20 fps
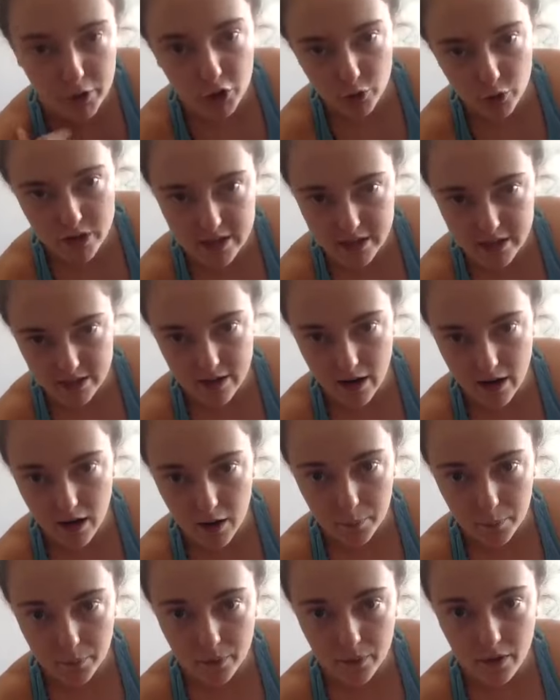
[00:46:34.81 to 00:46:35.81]
you sit
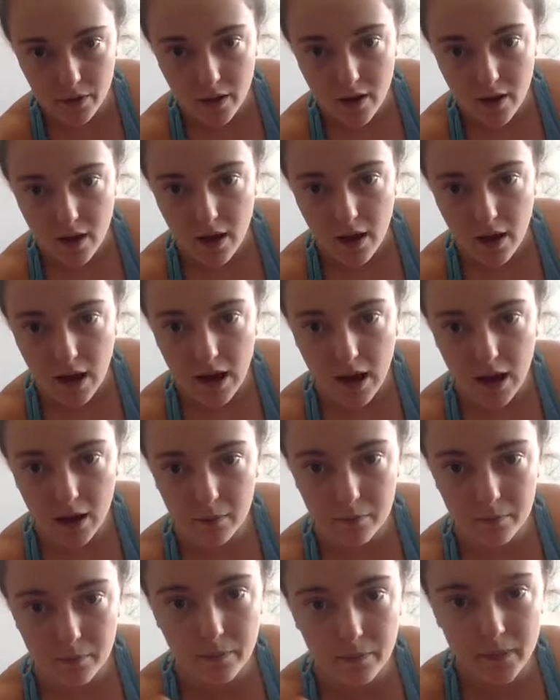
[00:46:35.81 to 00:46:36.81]
up.
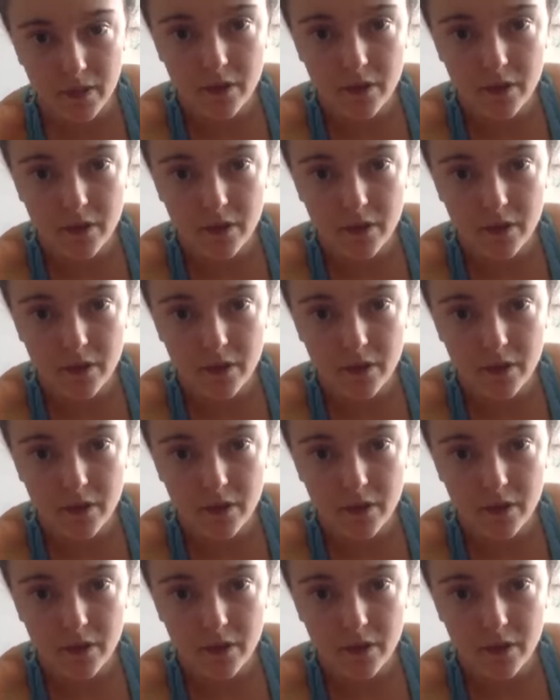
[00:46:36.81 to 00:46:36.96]
Um,